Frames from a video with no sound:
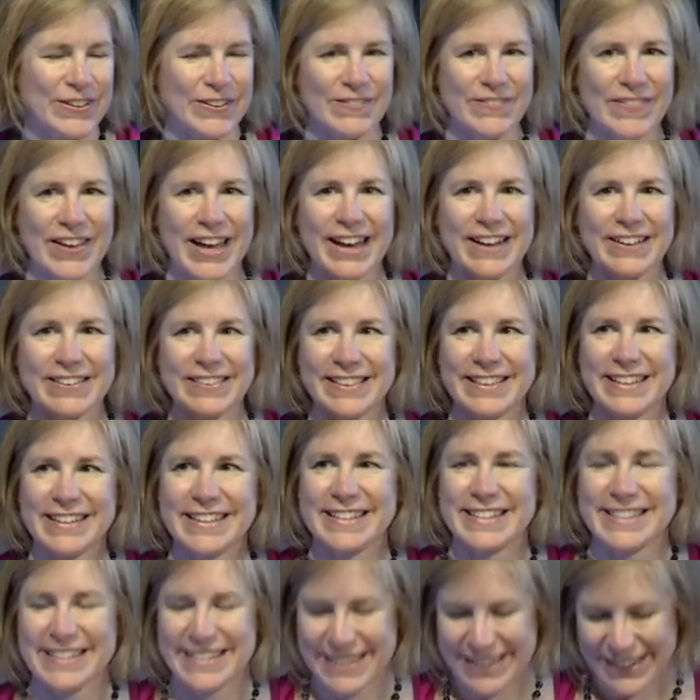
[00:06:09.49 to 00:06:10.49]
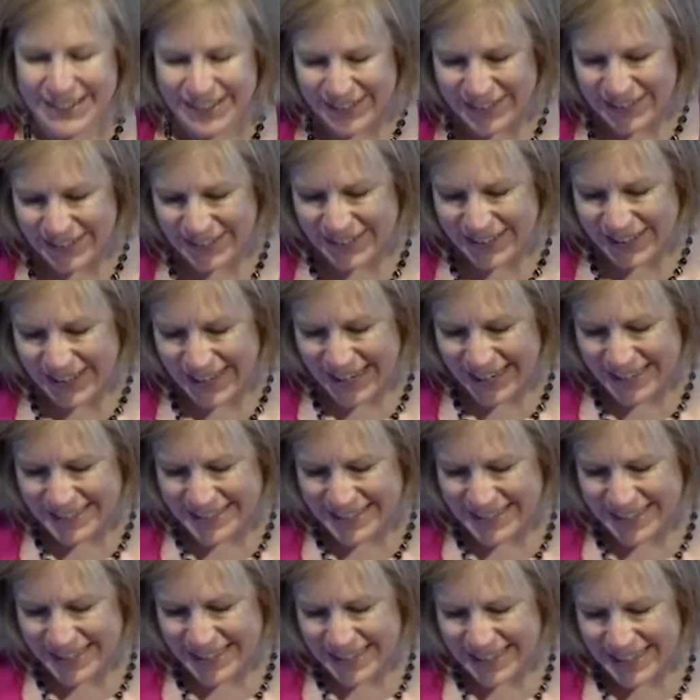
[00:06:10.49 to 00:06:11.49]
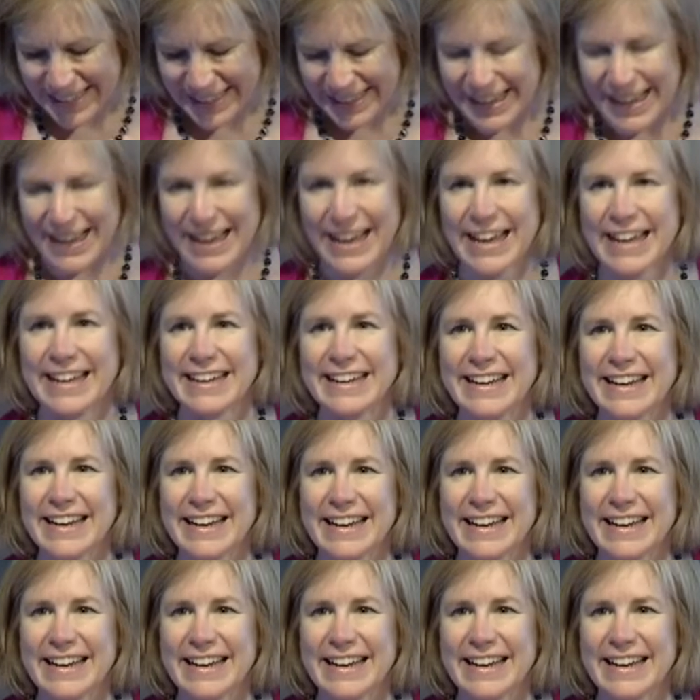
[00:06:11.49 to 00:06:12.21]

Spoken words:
about this whole idea that